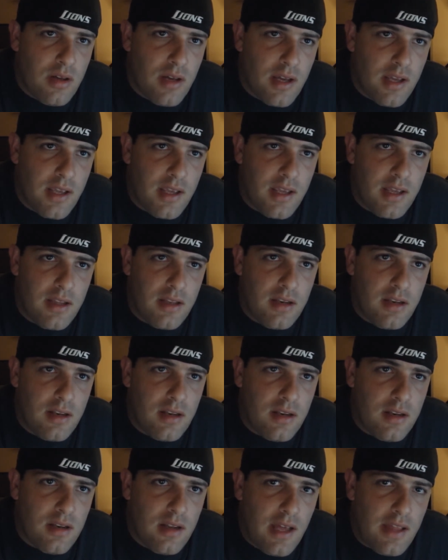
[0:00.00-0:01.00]

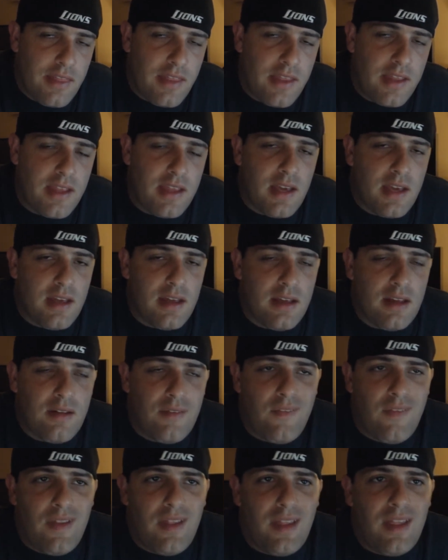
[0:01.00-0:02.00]
I think,
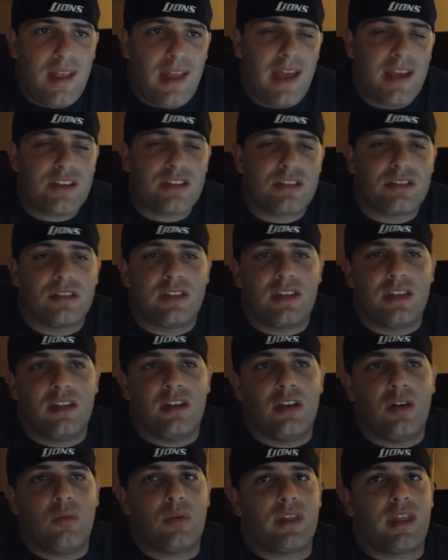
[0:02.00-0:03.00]
actually,
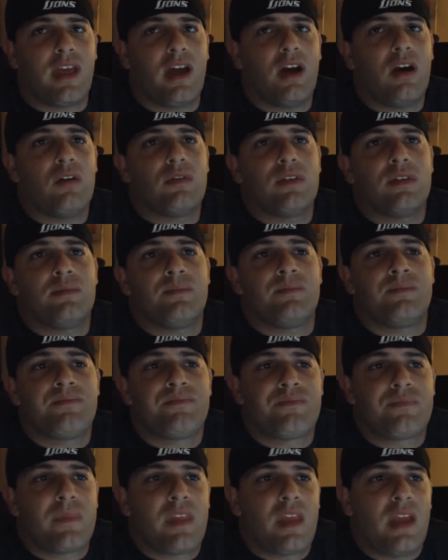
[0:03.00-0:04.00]
with Calvin,
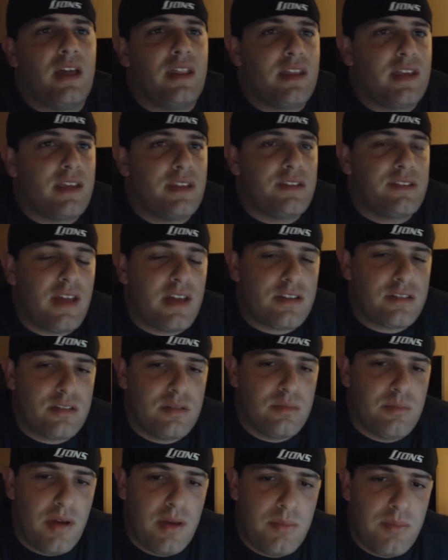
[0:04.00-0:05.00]
I think it's
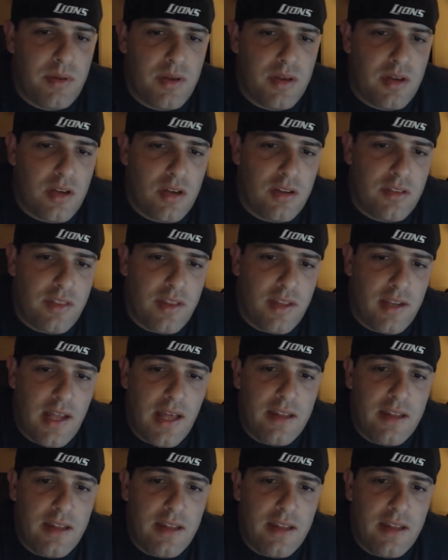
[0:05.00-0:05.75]
actually might be a good thing.